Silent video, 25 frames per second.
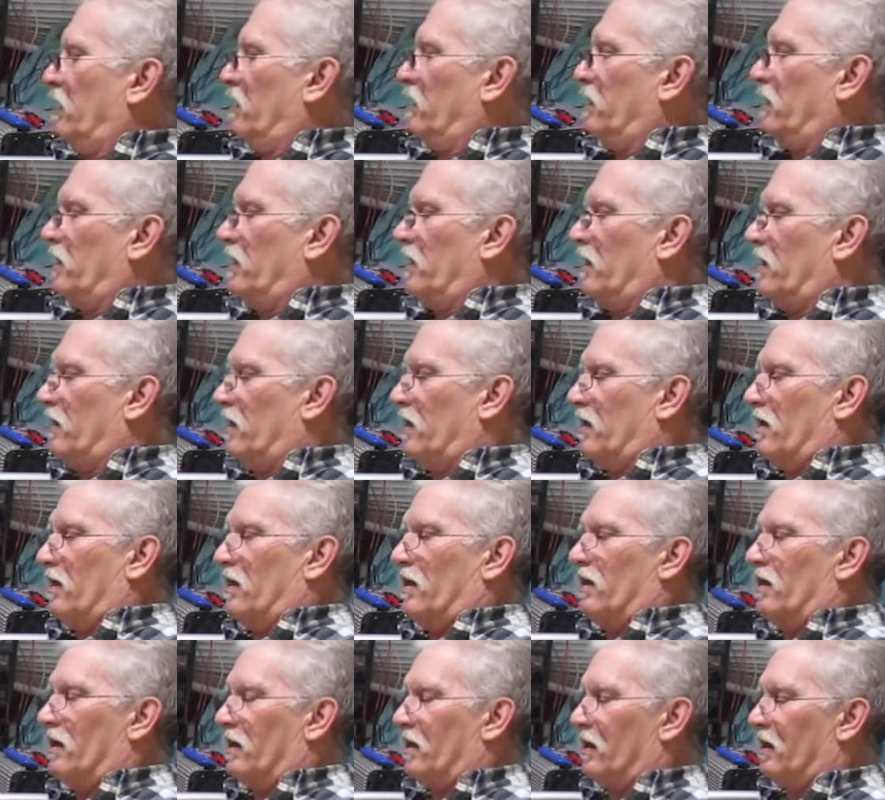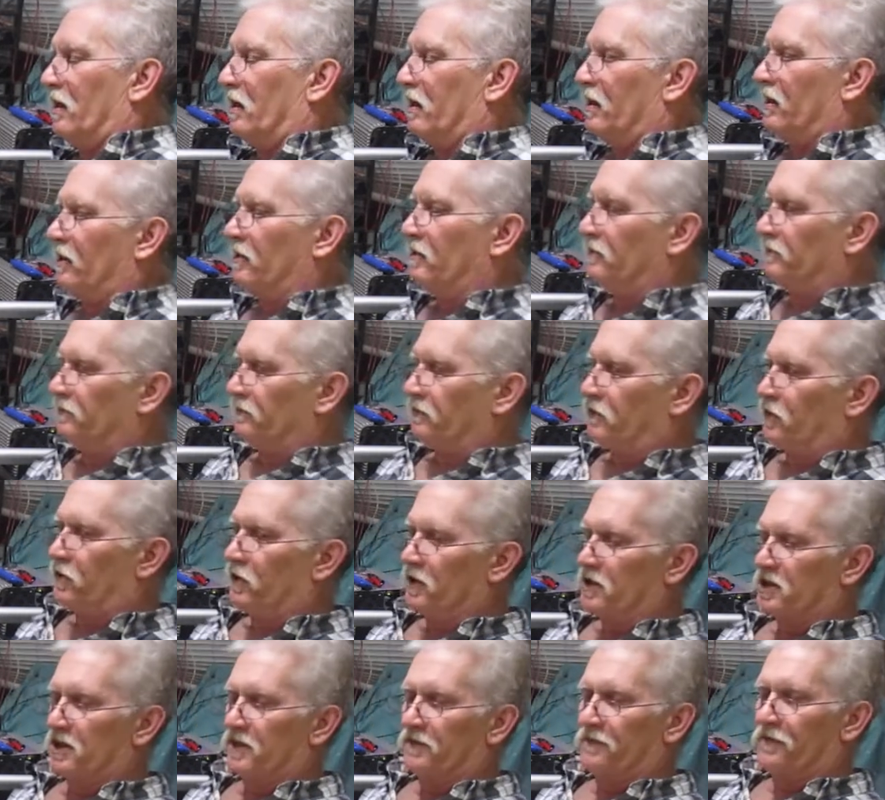Yeah,
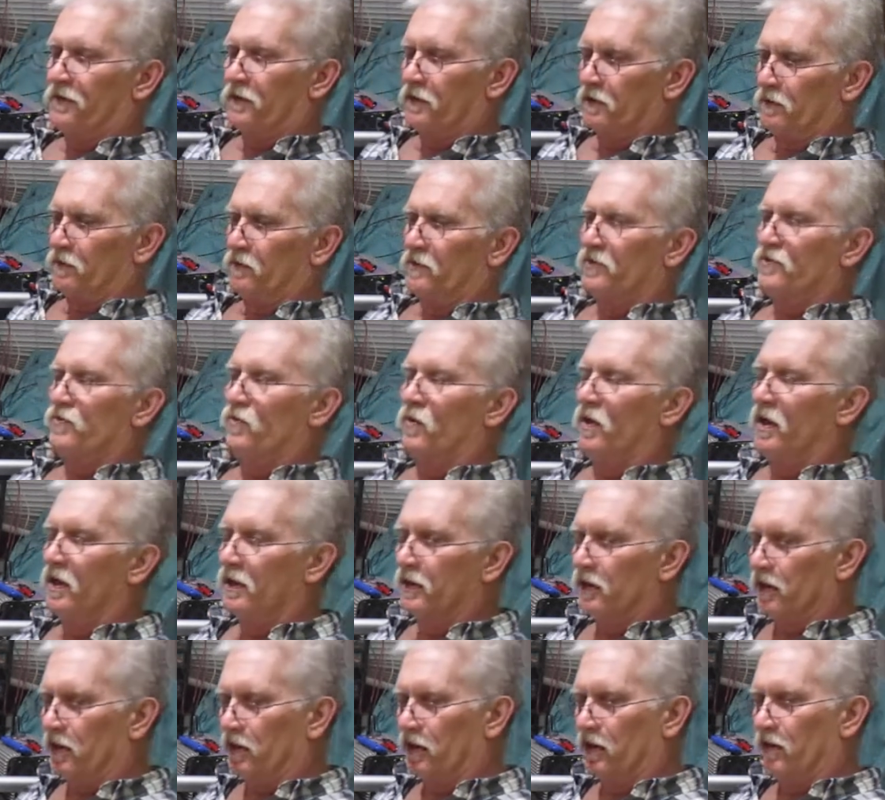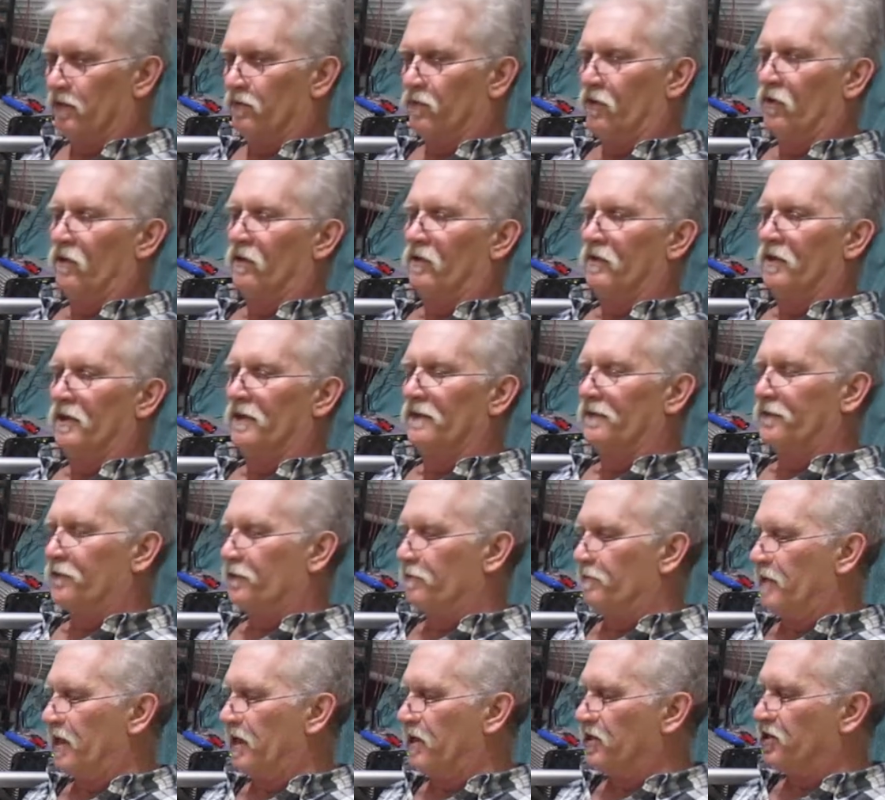Christopher was wanting a little more
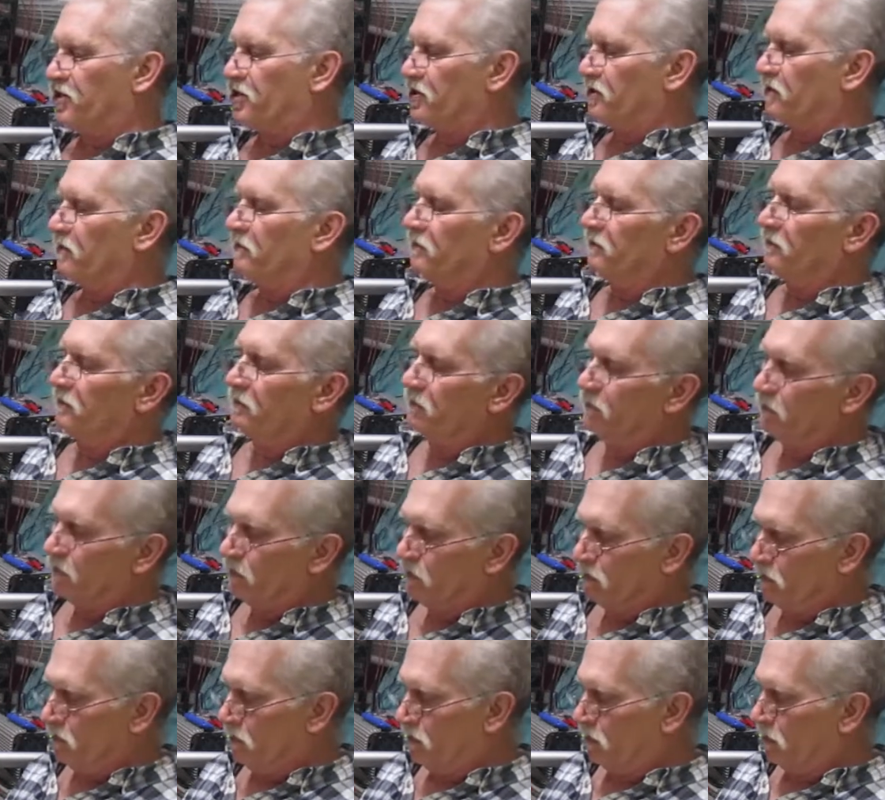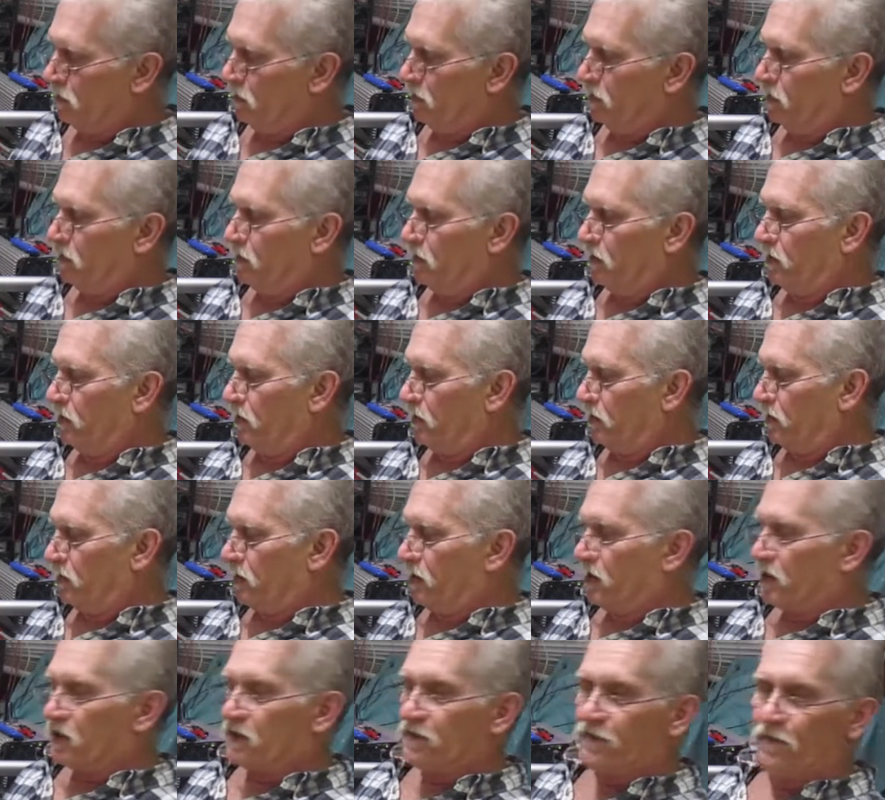information
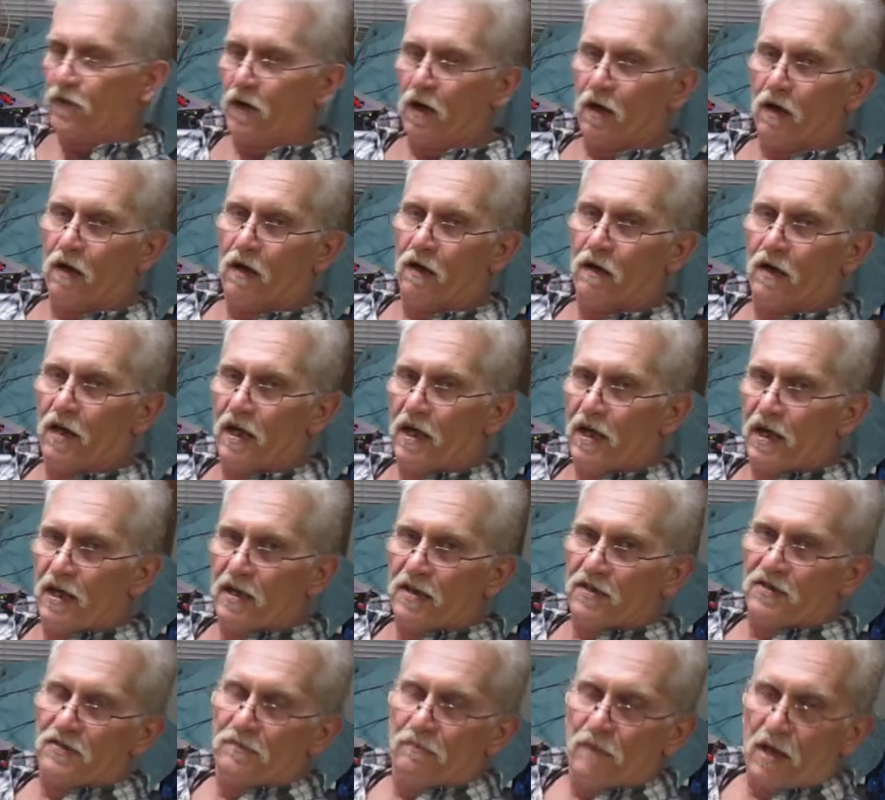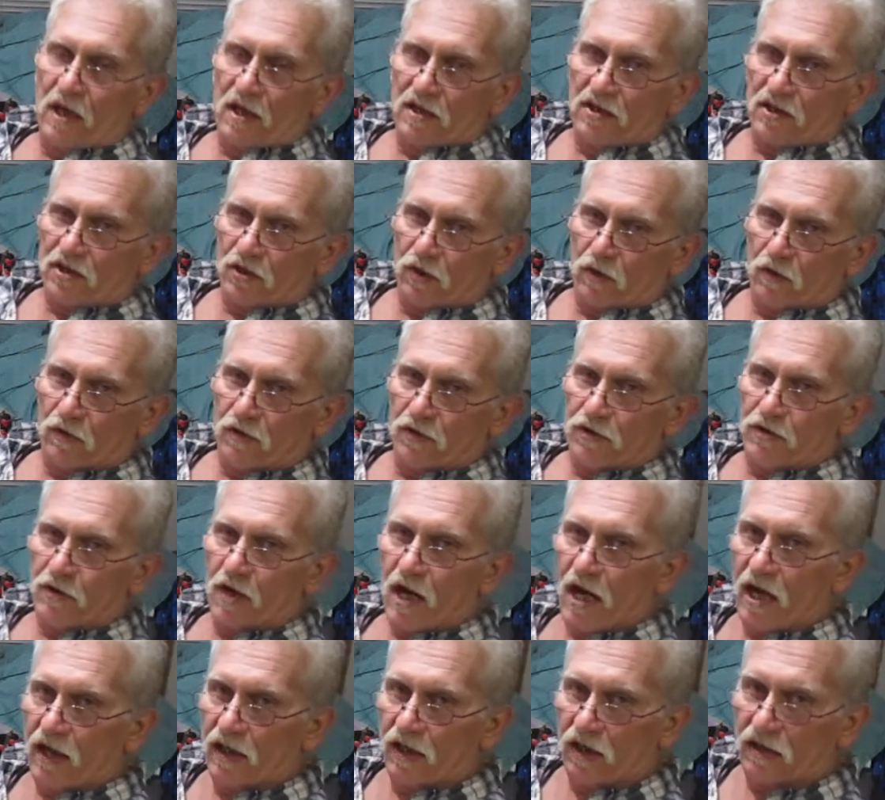as far as my solar
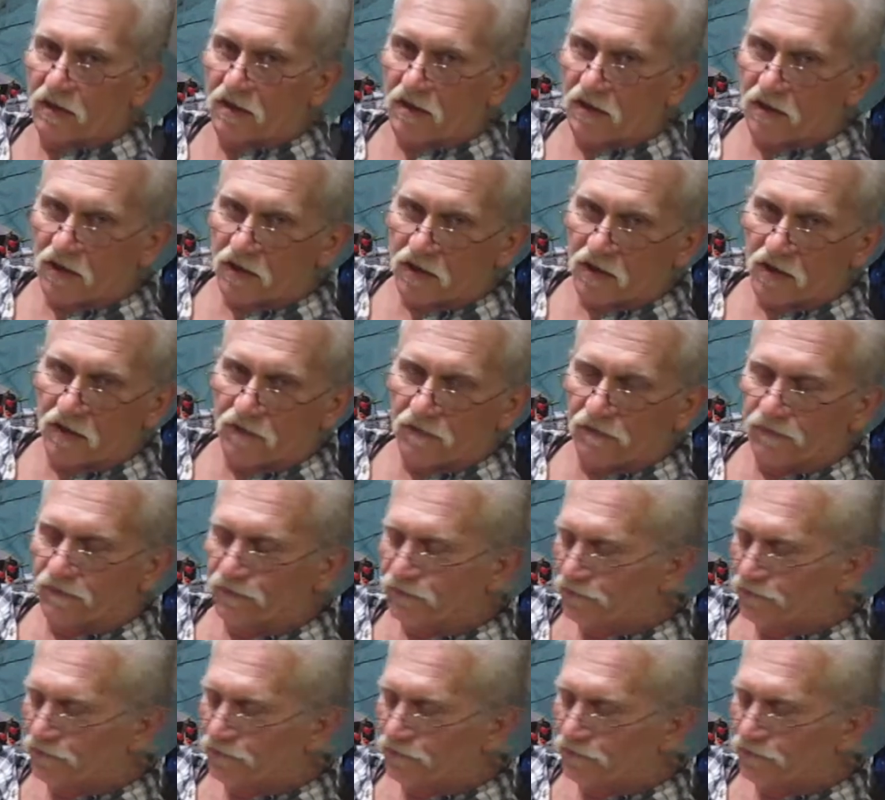tracking system.